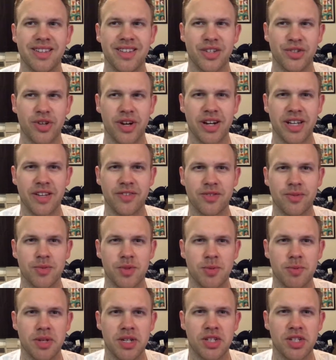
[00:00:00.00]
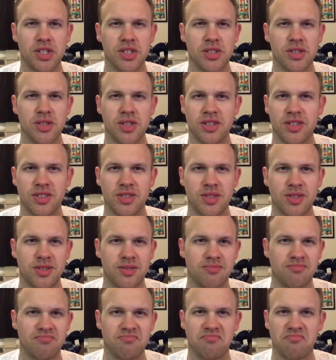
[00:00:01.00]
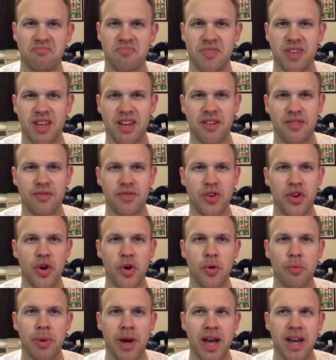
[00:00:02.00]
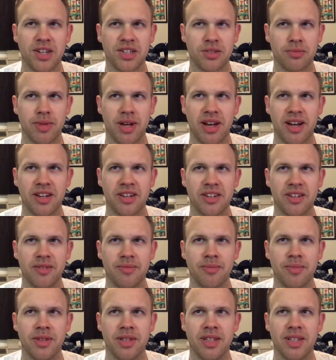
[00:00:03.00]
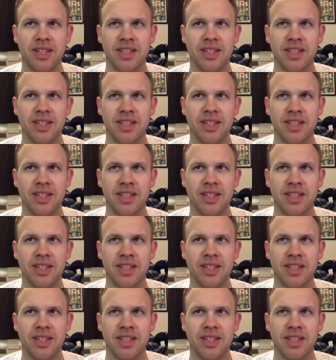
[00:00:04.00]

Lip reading: They try to give some speeches that just have no passion behind them.